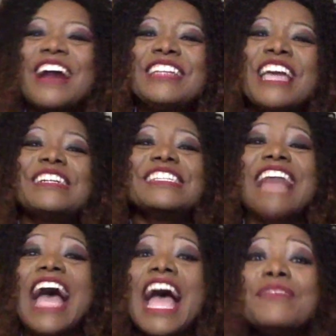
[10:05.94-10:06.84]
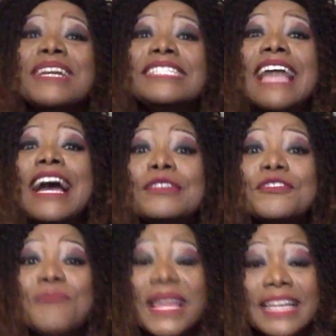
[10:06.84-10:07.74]
God, because I went out
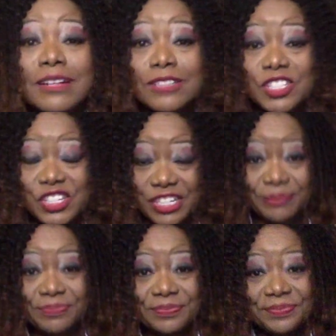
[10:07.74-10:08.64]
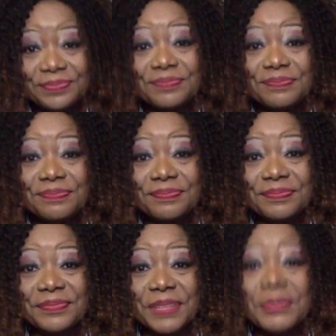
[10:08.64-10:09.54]
of my culture.
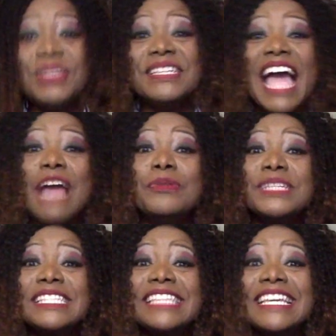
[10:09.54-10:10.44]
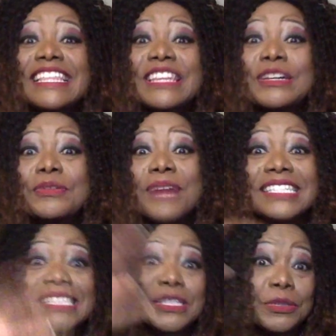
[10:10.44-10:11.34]
Because I was thinking the
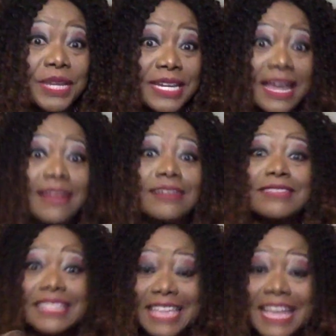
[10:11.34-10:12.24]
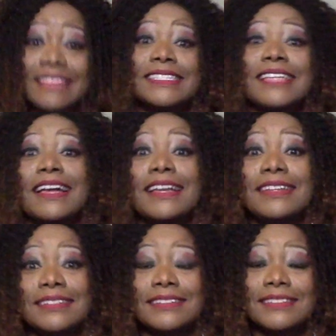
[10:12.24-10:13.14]
grass is greener on the other
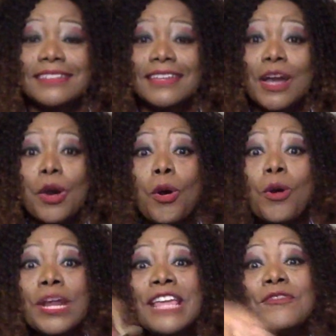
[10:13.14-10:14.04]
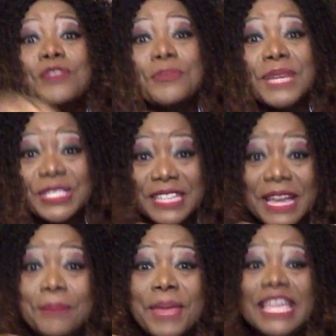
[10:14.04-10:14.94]
side. Only for me to
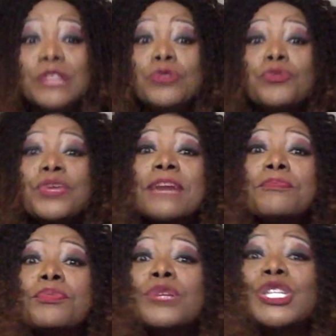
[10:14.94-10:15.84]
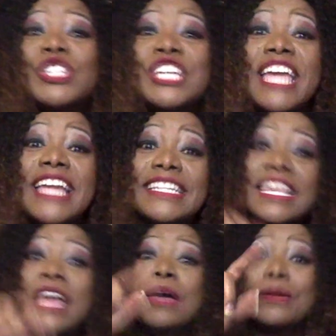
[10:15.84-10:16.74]
come back and
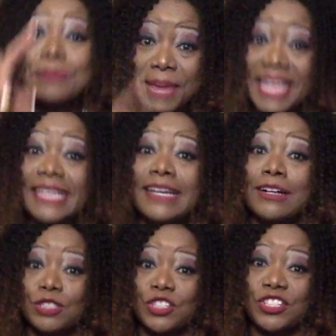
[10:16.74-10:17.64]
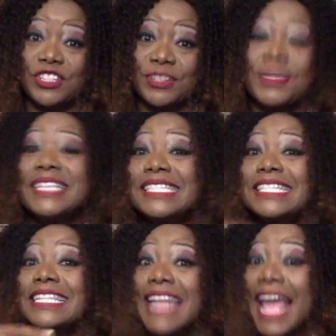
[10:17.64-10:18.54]
reappreciate my culture. But
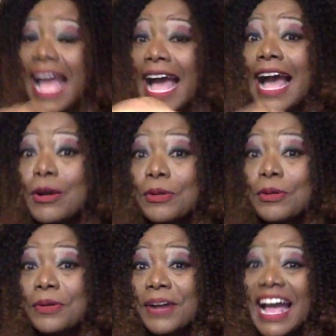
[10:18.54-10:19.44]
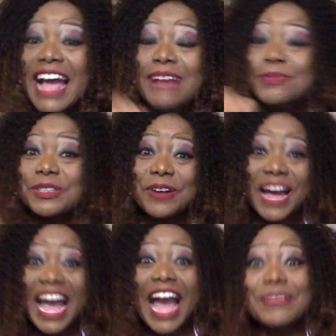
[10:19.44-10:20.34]
now, I'm so
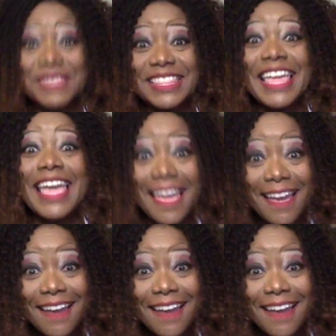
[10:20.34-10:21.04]
out there.